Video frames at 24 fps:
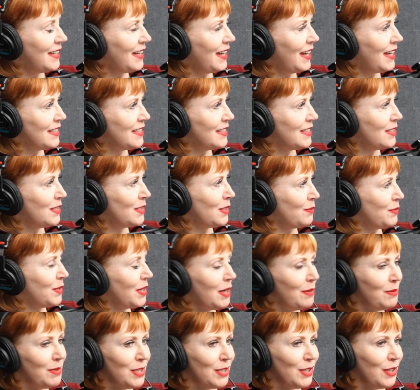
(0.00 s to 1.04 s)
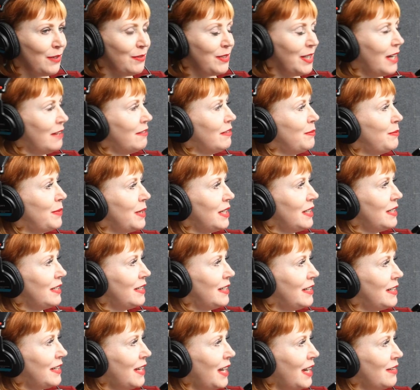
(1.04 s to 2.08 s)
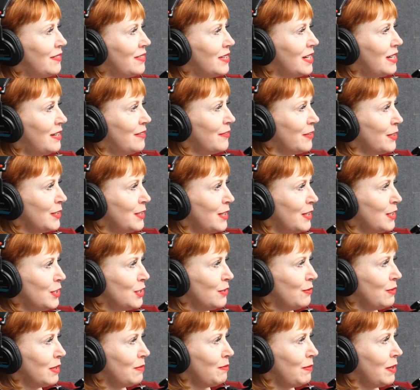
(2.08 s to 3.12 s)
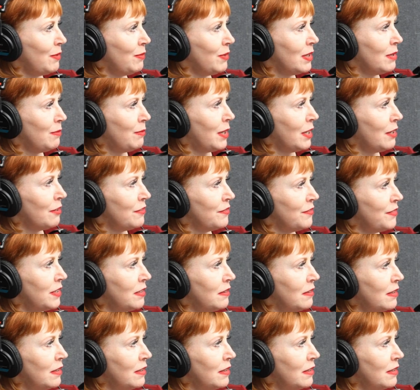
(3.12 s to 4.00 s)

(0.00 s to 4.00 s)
has some time to slow down a bit and have a conversation with me with a microphone.